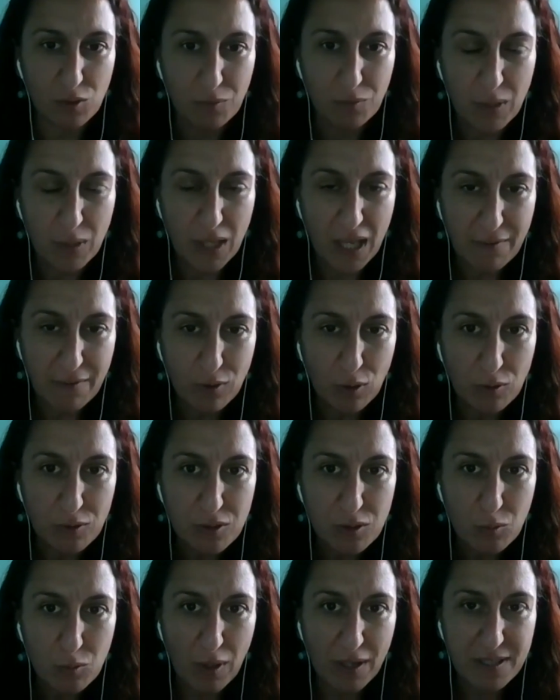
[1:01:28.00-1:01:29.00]
we have
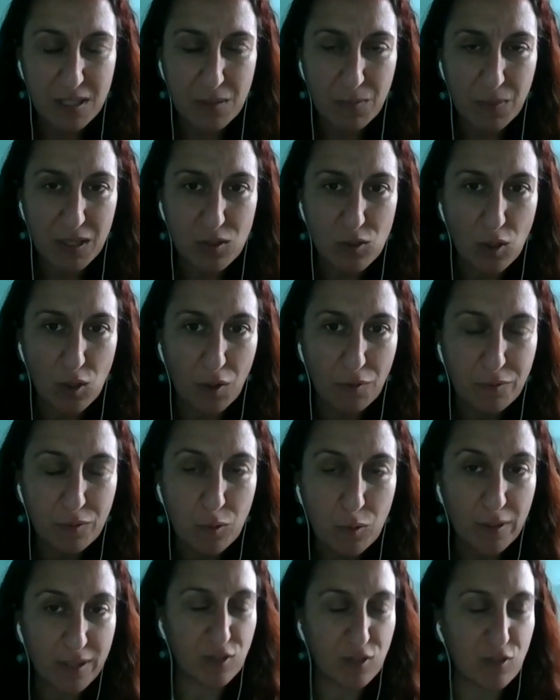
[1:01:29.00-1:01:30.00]
got quite a bit of
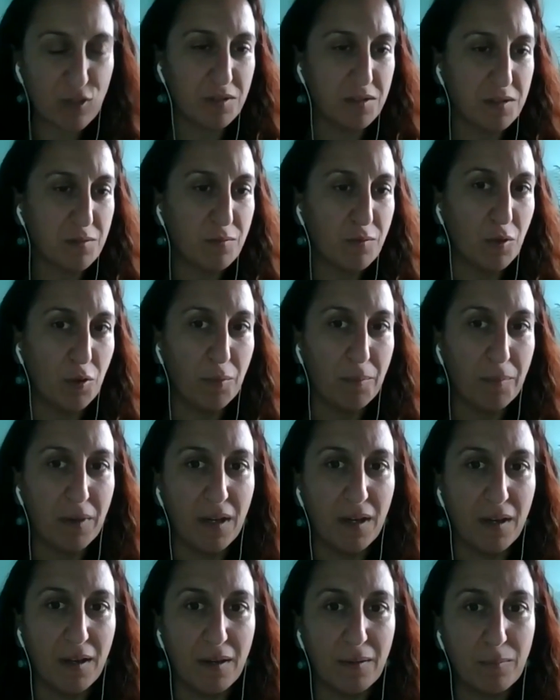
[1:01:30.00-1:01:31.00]
questions from
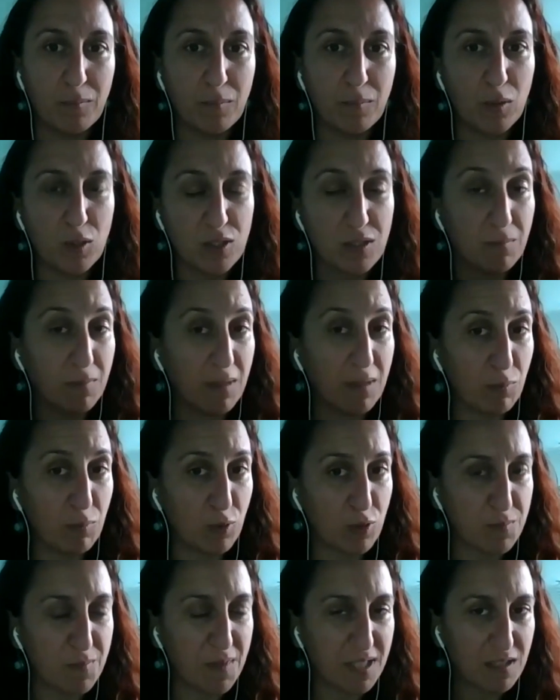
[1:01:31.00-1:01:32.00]
possibly
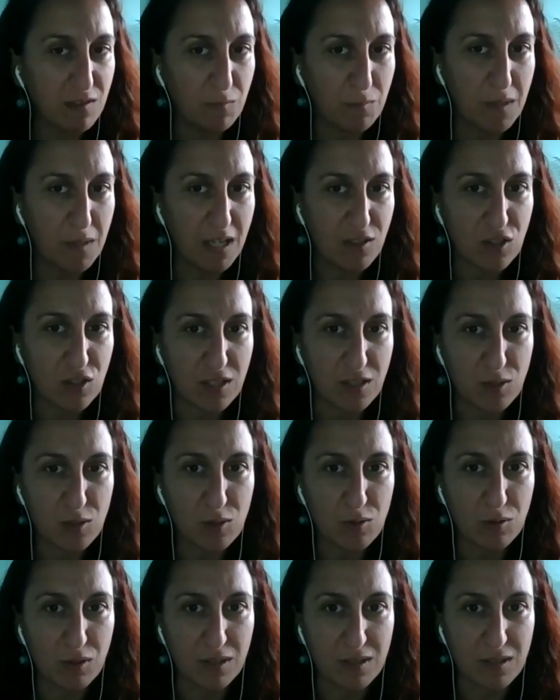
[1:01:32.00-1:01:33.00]
prospective PhD
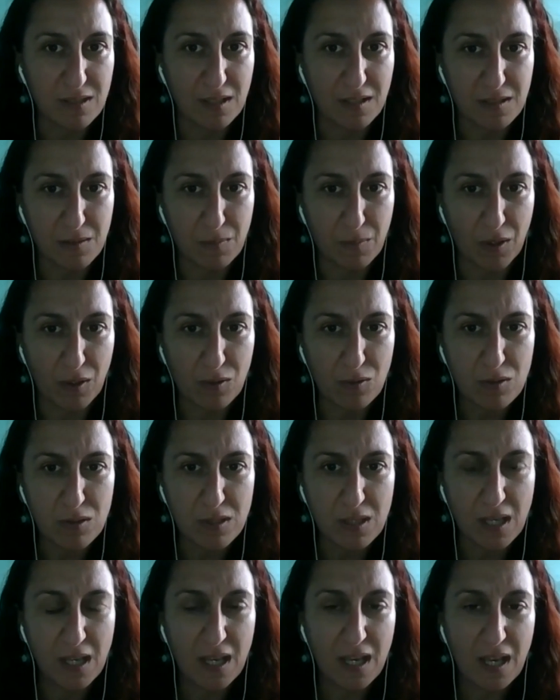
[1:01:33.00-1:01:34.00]
students, I suppose.